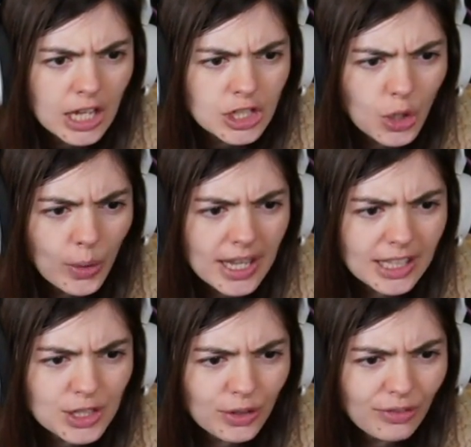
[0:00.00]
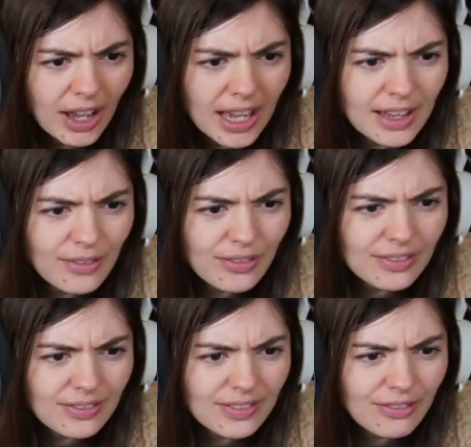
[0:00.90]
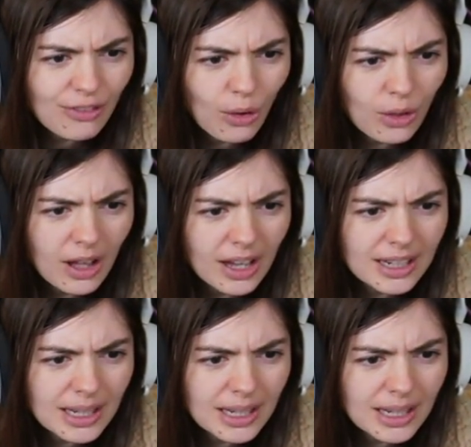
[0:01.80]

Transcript: So he can survive full-on